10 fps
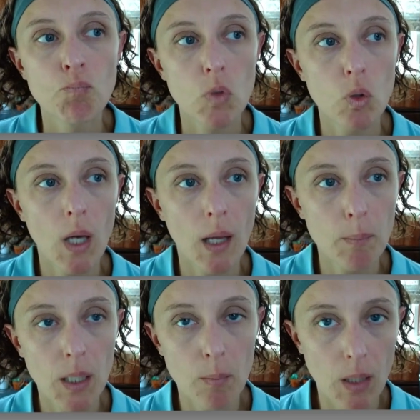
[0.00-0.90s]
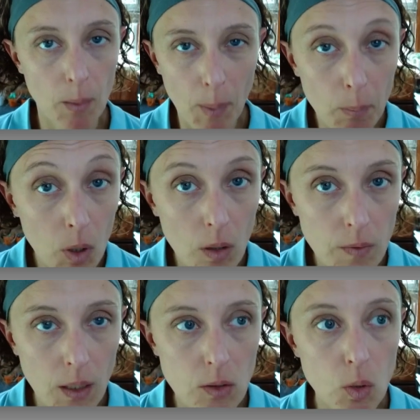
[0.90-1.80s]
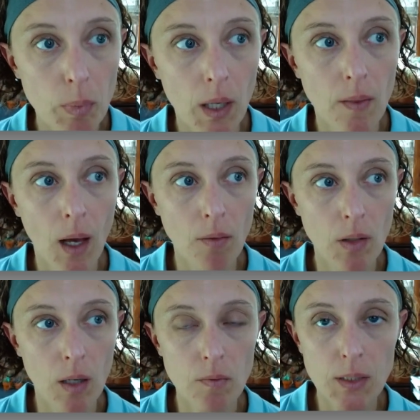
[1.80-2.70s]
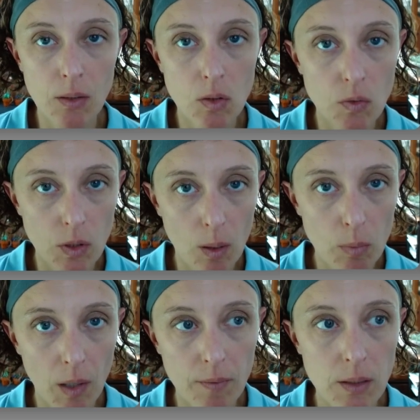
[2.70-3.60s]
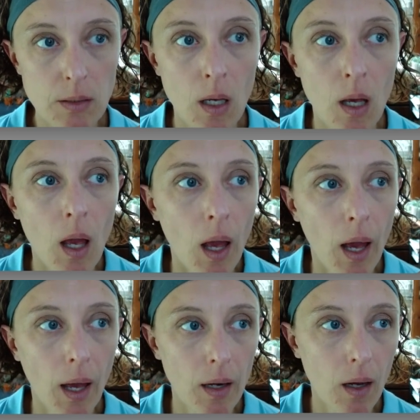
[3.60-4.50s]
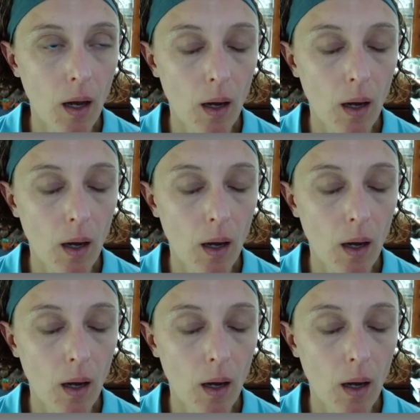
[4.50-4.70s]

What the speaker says: You can become like a member of TechSoup, and they have a lot of deals for nonprofits. And